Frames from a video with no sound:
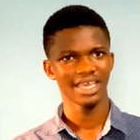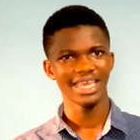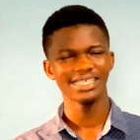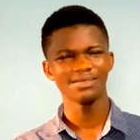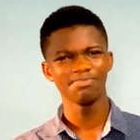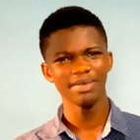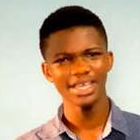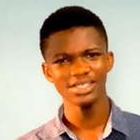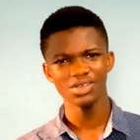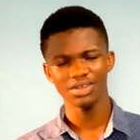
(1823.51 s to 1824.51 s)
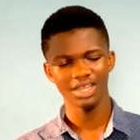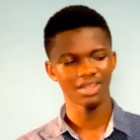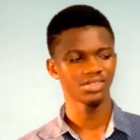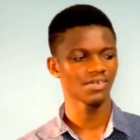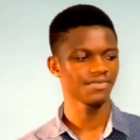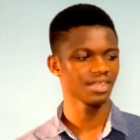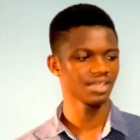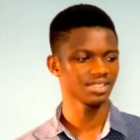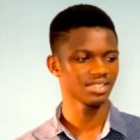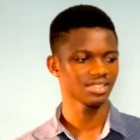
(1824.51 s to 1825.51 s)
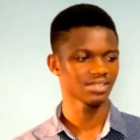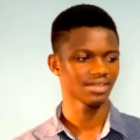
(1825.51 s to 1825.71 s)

it's based on a lot of things.